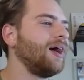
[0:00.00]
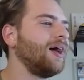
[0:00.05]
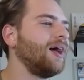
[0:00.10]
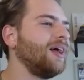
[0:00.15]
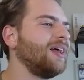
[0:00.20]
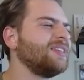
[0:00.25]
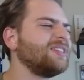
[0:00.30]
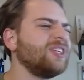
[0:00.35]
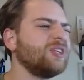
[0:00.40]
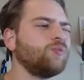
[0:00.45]

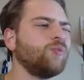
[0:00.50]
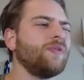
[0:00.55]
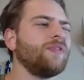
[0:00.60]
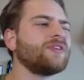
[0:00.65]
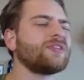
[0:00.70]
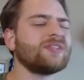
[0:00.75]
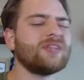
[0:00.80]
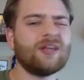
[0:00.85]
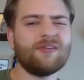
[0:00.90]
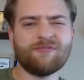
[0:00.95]
Is this one the
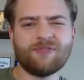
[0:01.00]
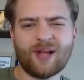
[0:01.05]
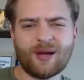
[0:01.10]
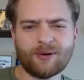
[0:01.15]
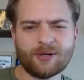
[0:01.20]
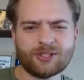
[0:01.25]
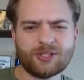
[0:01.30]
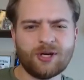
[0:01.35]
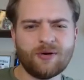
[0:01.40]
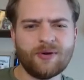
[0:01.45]

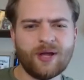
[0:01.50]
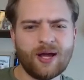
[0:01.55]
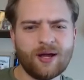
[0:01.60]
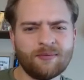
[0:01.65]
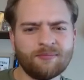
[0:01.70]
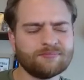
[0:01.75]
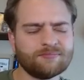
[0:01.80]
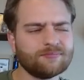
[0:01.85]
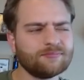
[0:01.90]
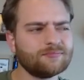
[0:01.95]
Sunflower
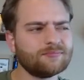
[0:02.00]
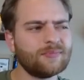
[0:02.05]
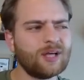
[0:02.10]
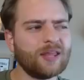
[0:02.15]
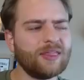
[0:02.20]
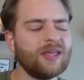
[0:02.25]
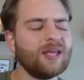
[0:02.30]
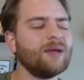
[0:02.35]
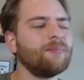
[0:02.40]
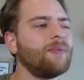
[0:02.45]
Showdown? I
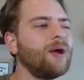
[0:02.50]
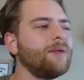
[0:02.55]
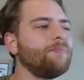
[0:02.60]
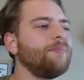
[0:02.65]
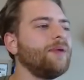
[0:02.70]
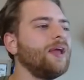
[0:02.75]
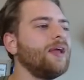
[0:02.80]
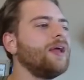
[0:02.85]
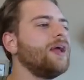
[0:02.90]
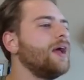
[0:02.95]
think it might
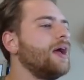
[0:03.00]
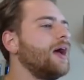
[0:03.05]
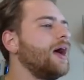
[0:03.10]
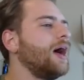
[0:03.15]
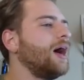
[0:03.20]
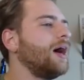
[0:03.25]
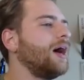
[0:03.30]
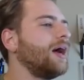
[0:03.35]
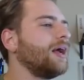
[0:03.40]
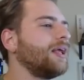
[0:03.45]
be.
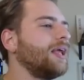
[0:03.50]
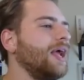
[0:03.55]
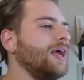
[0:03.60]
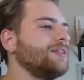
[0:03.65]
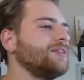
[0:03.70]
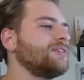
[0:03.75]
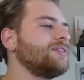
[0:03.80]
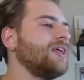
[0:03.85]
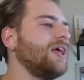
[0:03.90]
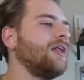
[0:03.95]

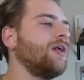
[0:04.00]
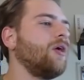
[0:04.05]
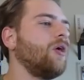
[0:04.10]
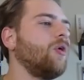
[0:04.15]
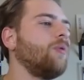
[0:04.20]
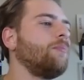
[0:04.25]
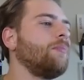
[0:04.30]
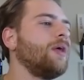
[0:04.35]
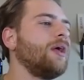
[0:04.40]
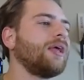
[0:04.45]
Kansas State at
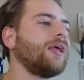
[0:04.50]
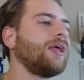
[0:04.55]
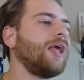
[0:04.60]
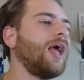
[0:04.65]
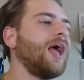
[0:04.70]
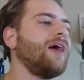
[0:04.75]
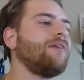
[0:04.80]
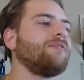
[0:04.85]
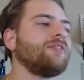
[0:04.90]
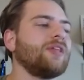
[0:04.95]
home.
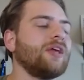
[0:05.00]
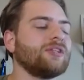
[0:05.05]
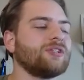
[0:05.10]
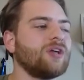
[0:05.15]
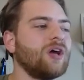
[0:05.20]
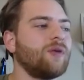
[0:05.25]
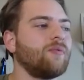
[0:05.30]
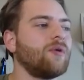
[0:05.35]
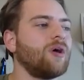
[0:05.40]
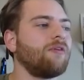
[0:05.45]
Everything's
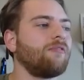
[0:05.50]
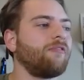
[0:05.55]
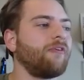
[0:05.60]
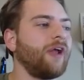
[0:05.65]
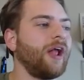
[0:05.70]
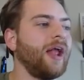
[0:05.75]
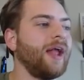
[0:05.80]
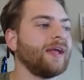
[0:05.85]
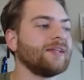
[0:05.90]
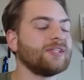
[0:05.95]
gone wrong for
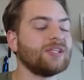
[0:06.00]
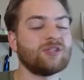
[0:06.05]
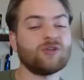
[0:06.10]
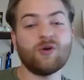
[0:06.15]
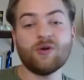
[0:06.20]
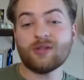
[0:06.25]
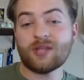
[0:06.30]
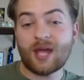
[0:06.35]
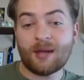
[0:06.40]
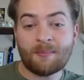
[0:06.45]
Kansas.
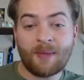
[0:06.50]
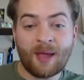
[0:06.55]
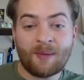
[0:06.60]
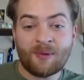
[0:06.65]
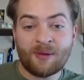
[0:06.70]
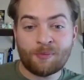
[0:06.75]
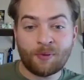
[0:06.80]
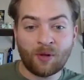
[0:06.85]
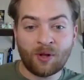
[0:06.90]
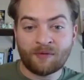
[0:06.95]
Could they
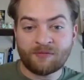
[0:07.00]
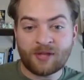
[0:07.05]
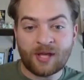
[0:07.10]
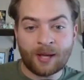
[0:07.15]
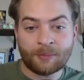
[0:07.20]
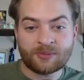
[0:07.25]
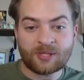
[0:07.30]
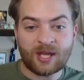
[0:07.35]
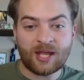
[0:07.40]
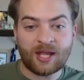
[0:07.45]
maybe pull off the
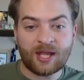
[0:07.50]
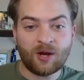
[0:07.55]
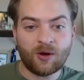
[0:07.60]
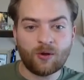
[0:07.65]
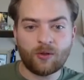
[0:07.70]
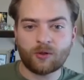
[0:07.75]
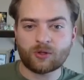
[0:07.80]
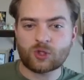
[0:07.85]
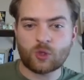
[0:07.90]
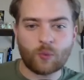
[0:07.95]
upset
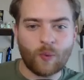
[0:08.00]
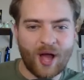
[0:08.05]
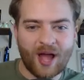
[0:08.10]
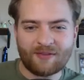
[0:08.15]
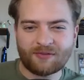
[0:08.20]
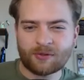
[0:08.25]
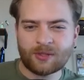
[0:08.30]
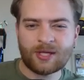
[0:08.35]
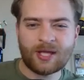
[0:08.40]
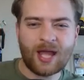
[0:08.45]
here? That's a
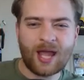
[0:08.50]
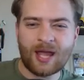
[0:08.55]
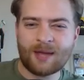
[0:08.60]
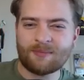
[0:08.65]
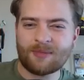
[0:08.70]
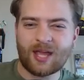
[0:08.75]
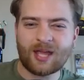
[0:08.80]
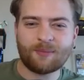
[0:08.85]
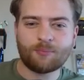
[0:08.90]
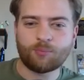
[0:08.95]
rivalry
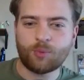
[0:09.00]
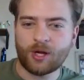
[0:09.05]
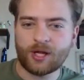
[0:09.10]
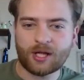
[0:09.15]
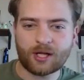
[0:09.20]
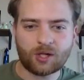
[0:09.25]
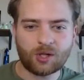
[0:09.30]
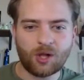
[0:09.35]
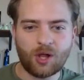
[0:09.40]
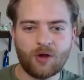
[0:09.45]
game. They bring
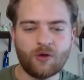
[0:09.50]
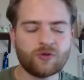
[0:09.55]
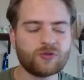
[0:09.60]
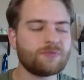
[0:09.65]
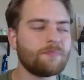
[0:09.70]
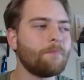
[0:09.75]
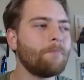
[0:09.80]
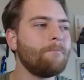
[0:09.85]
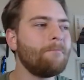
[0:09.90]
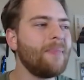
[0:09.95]
it
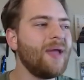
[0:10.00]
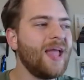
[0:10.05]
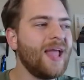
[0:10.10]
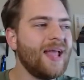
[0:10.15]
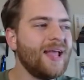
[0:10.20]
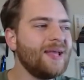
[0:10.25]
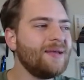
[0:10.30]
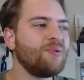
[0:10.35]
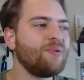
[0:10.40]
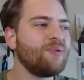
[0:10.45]
close.
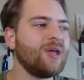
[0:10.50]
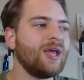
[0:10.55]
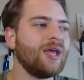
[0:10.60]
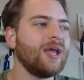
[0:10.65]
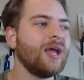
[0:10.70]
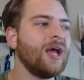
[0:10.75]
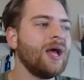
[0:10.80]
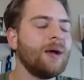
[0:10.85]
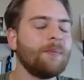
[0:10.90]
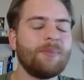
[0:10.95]

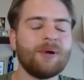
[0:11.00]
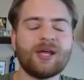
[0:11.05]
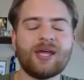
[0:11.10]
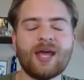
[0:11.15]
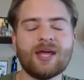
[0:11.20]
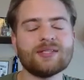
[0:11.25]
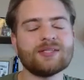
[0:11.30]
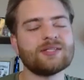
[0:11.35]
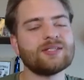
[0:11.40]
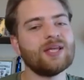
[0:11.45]
Maybe. But
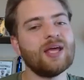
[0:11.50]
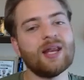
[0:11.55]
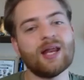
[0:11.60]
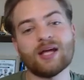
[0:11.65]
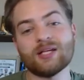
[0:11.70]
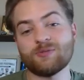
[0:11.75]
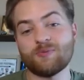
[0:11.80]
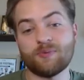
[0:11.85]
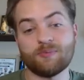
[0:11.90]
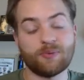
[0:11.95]
Kansas State
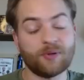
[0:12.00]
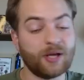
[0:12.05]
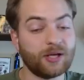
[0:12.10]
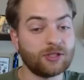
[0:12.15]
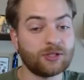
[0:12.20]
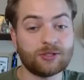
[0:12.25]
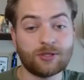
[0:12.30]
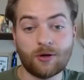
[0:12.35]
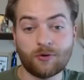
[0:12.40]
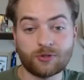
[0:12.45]
has been playing
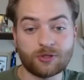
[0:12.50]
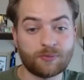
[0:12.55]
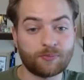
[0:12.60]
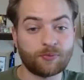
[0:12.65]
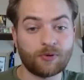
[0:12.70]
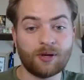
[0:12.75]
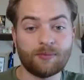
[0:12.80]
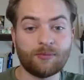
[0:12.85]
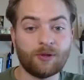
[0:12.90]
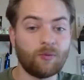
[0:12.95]
so
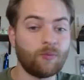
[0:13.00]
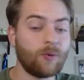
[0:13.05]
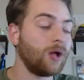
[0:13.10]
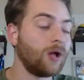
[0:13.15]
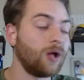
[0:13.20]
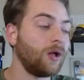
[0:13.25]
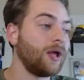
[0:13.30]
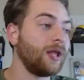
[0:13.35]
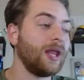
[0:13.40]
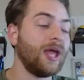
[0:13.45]
supremely
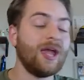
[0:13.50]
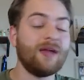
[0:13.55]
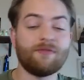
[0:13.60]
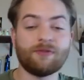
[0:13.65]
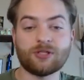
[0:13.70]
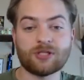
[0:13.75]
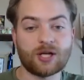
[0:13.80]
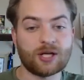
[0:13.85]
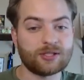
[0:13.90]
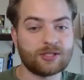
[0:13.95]
well, and Avery
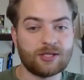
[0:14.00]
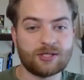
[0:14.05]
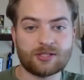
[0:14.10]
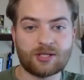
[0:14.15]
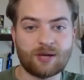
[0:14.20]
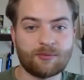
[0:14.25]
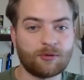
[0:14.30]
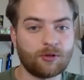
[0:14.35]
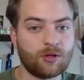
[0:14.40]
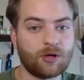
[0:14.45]
Johnson is
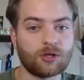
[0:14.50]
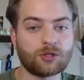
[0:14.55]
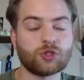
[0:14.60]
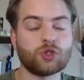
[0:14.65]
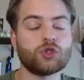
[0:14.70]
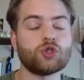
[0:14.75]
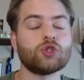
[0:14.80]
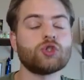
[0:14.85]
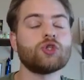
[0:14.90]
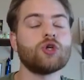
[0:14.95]
coming along
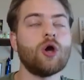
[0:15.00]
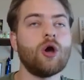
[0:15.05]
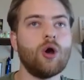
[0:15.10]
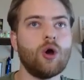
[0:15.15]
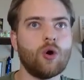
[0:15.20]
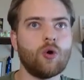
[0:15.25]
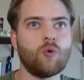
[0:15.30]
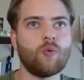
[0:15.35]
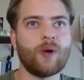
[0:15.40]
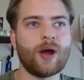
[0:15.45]

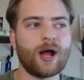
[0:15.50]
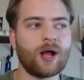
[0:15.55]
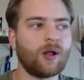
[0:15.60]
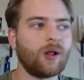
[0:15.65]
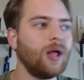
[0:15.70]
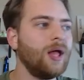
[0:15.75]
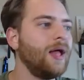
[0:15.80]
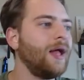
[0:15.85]
so well.